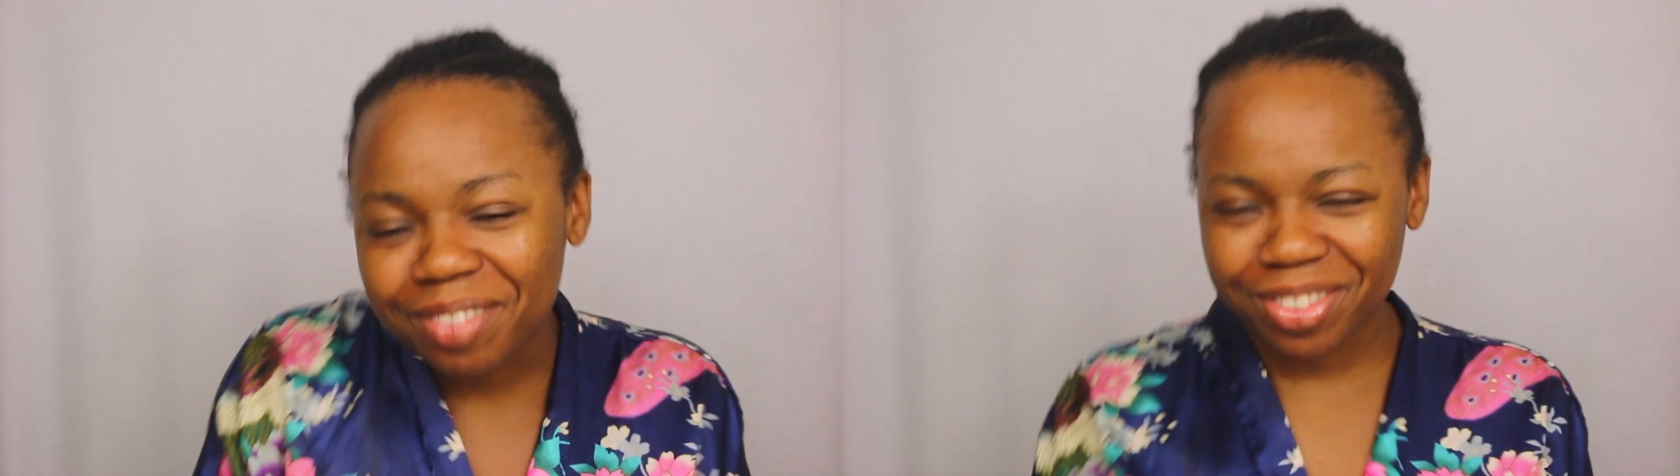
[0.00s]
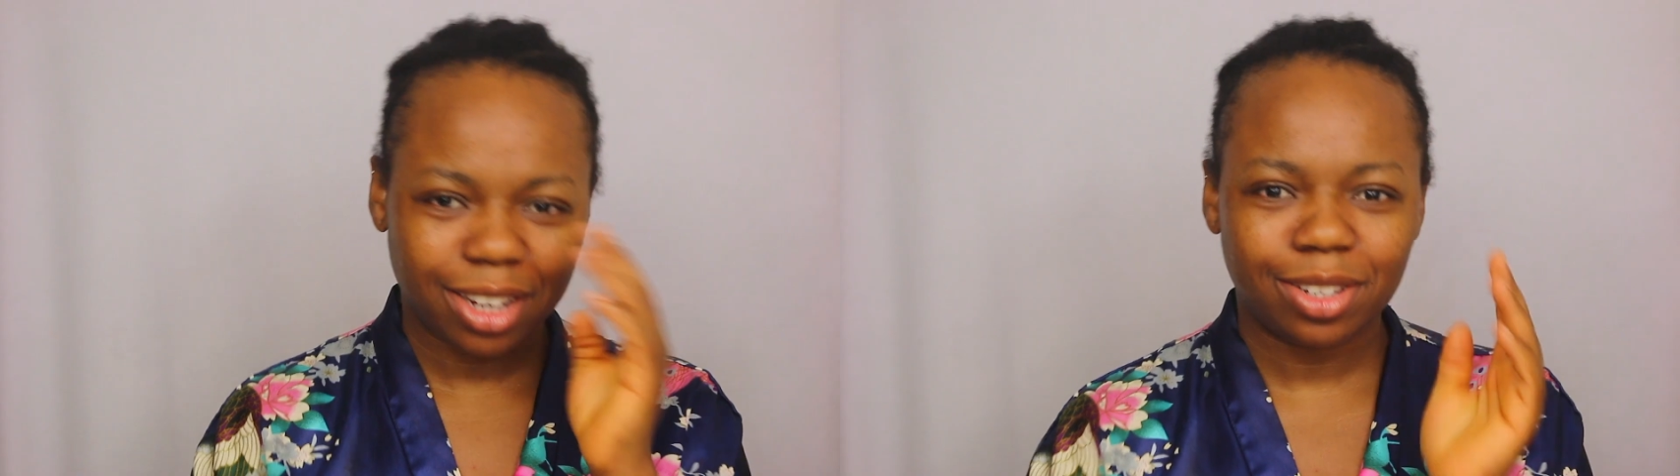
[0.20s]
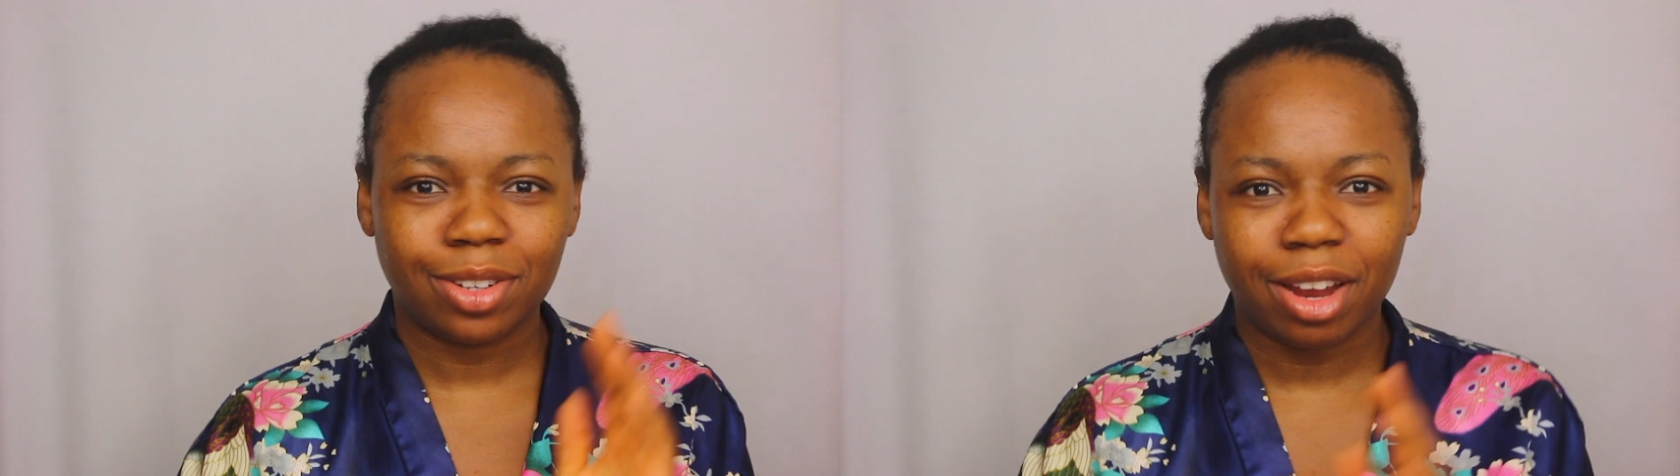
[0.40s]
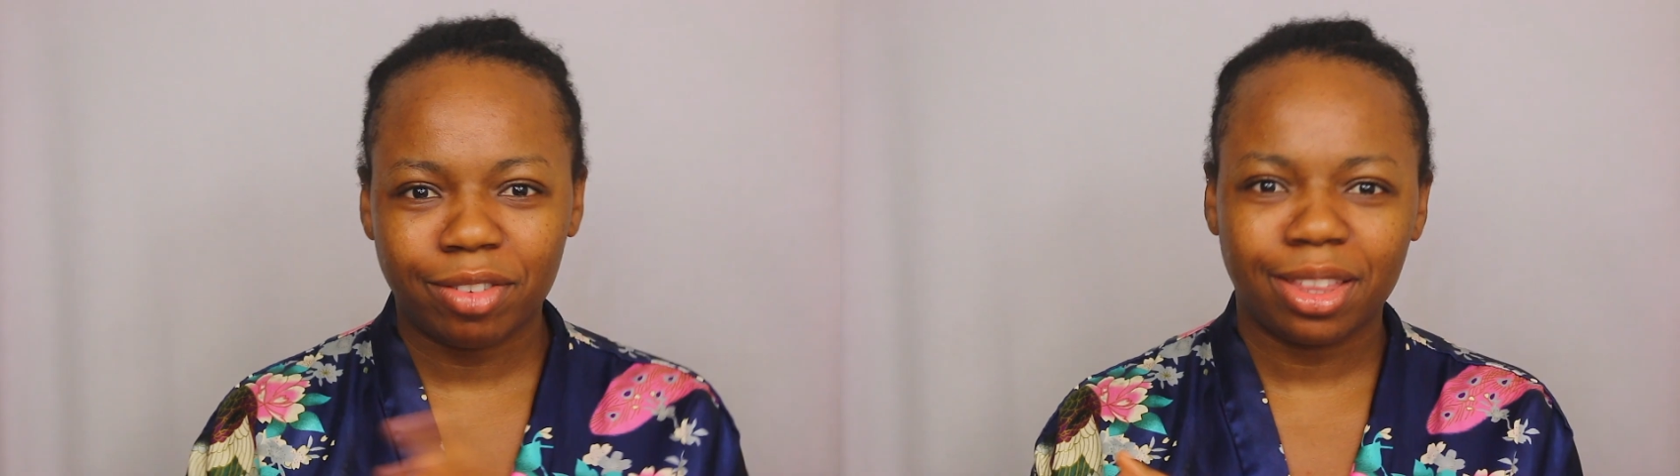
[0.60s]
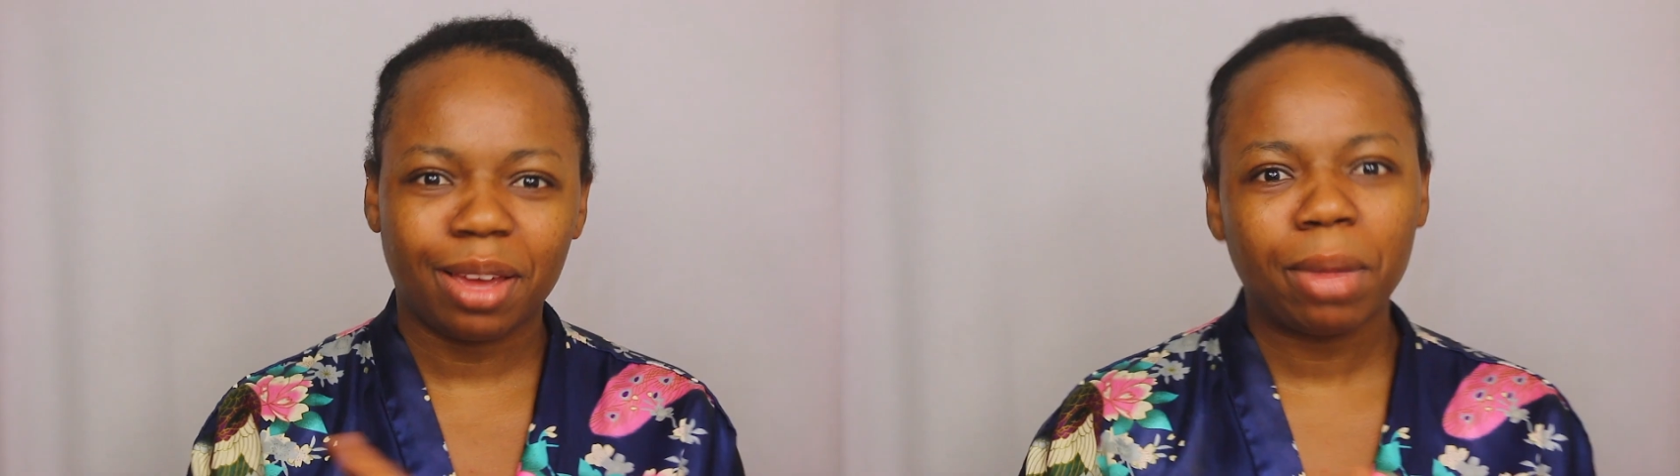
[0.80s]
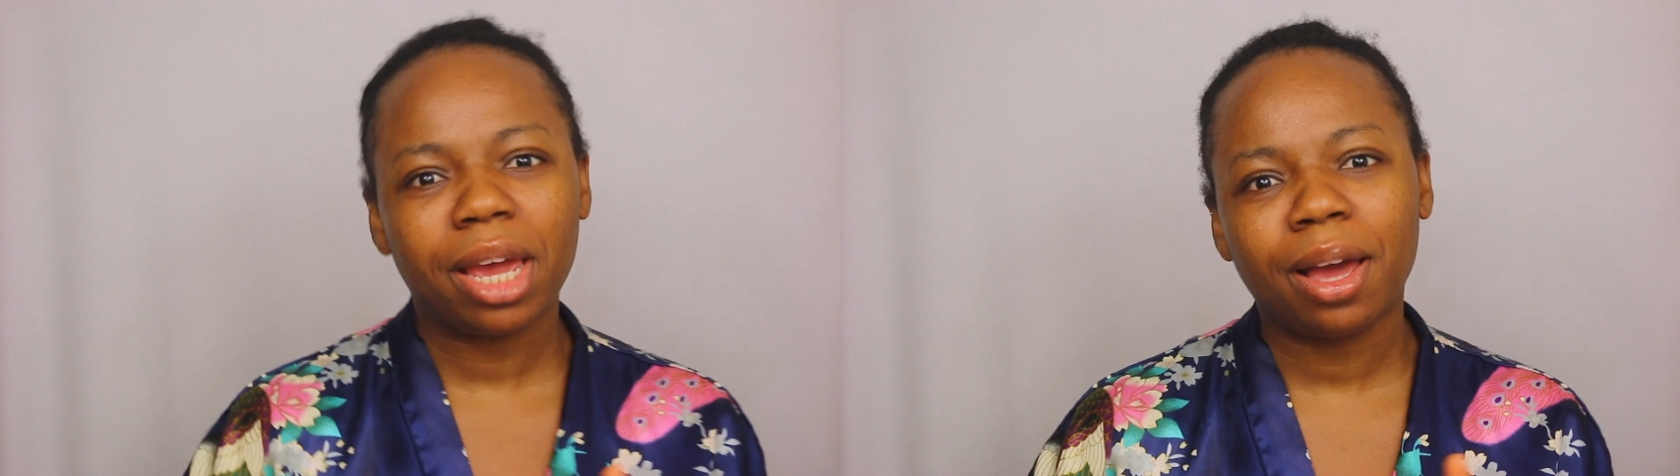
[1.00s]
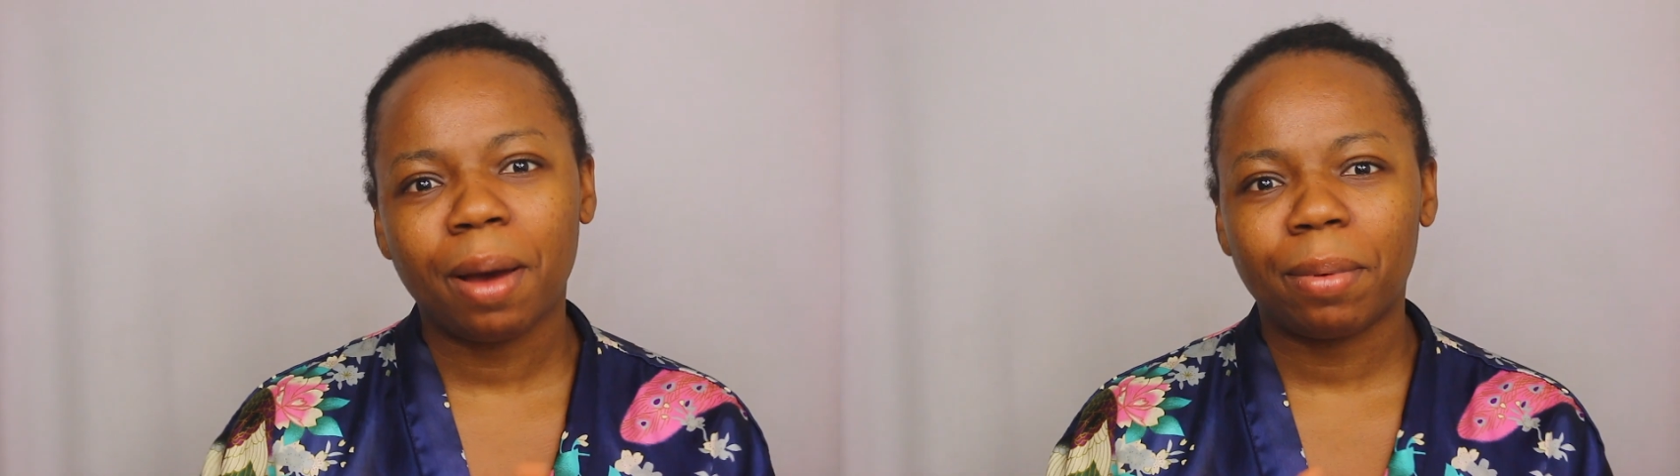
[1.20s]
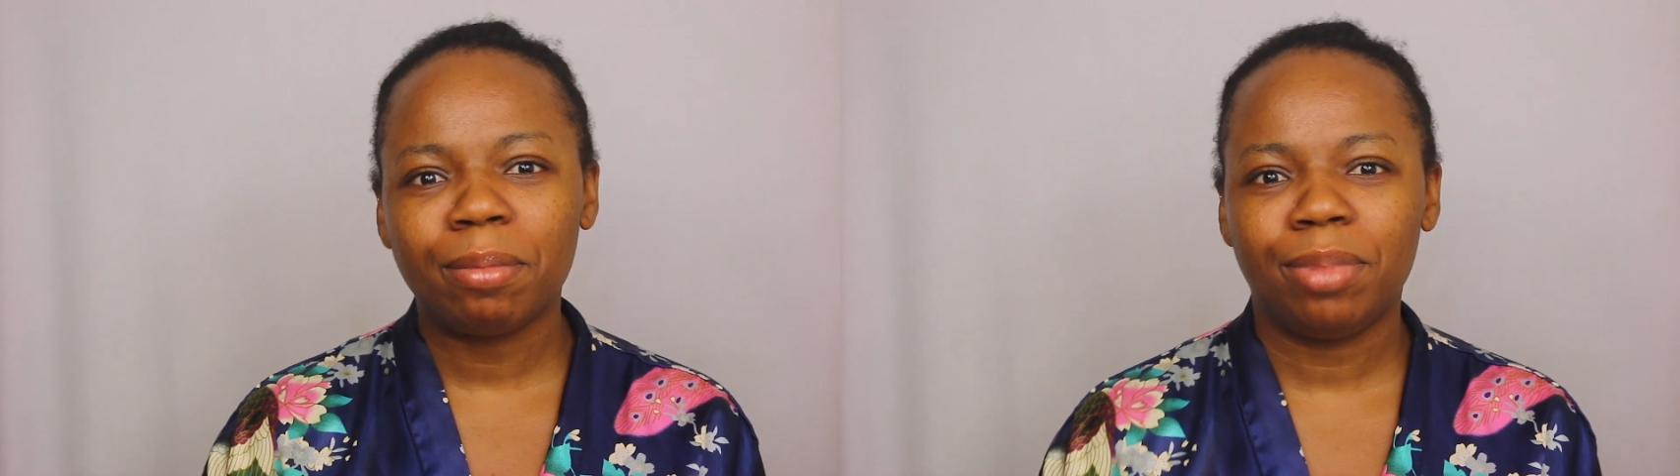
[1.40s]
I do everything
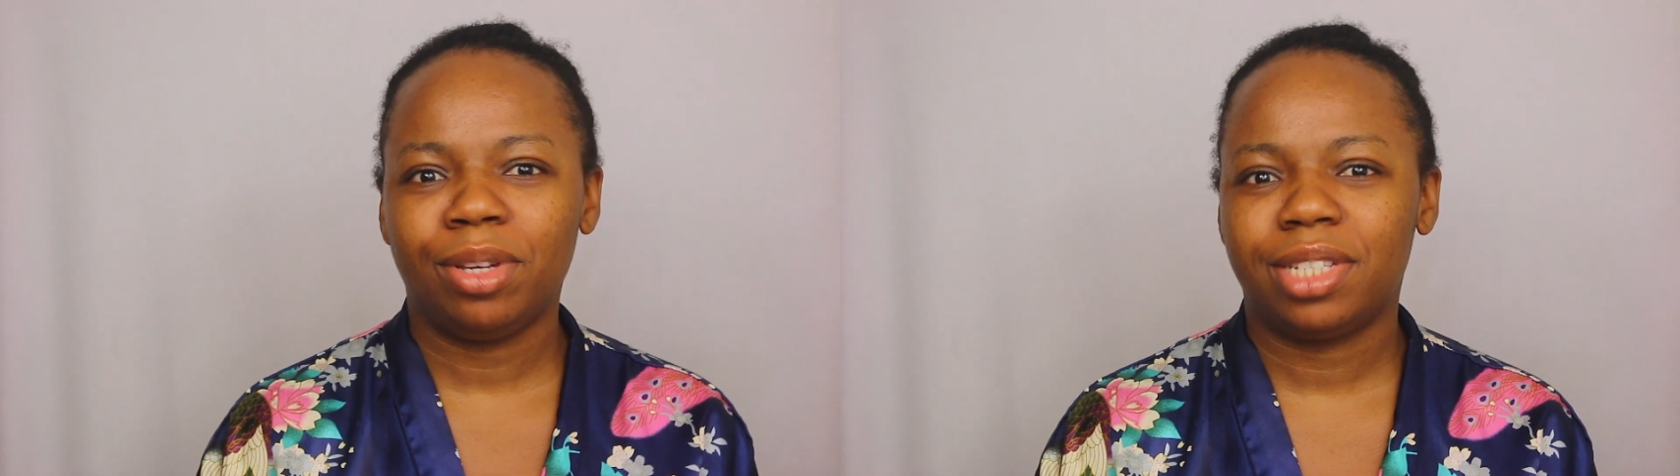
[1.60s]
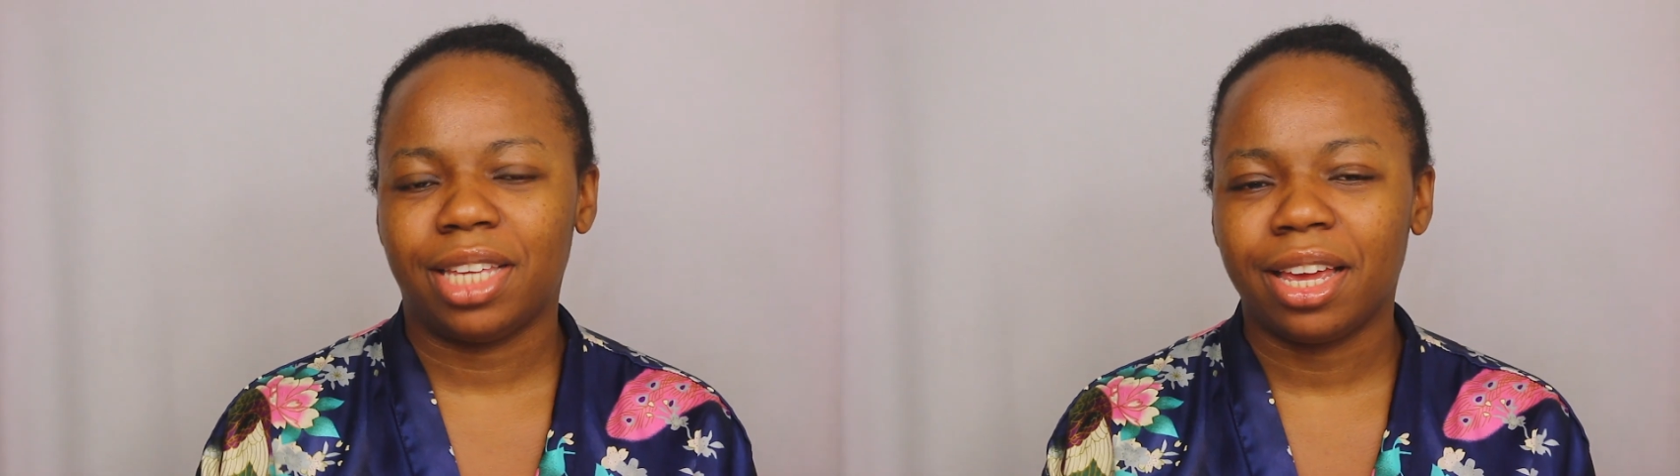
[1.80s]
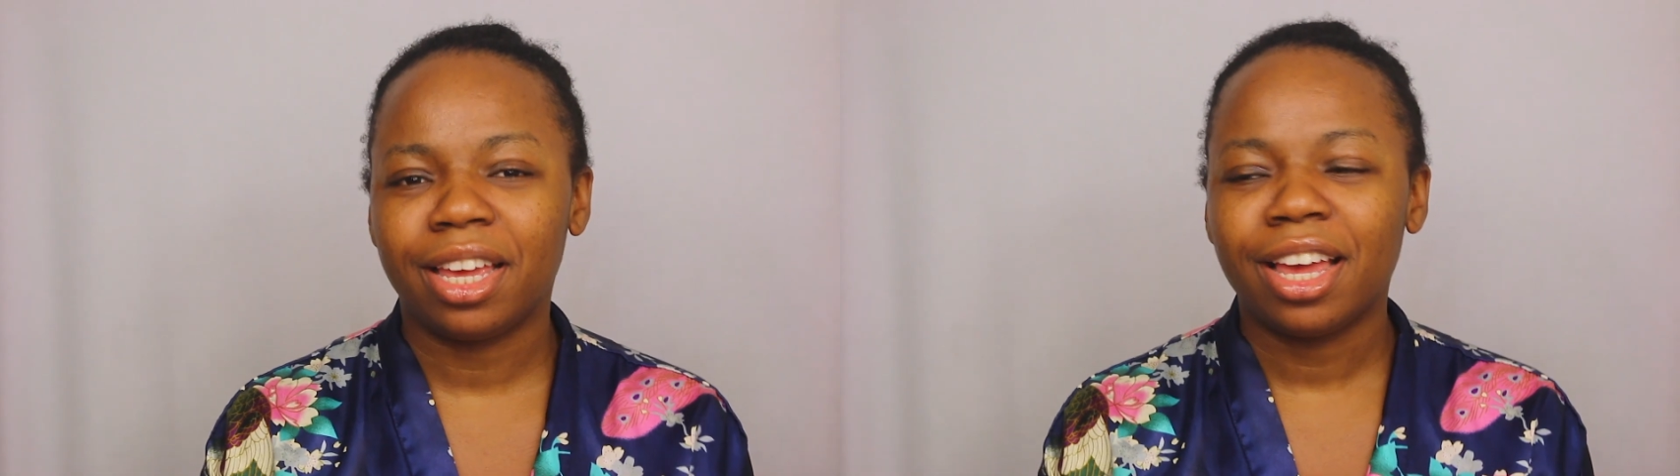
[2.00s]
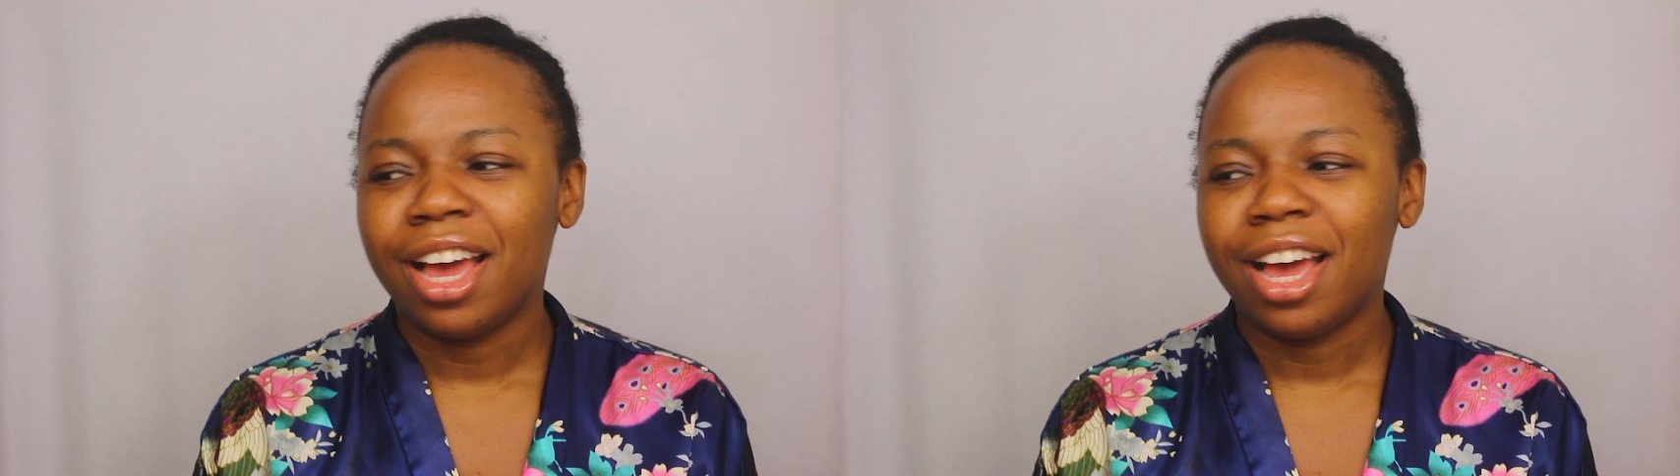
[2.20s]
makeup and beauty.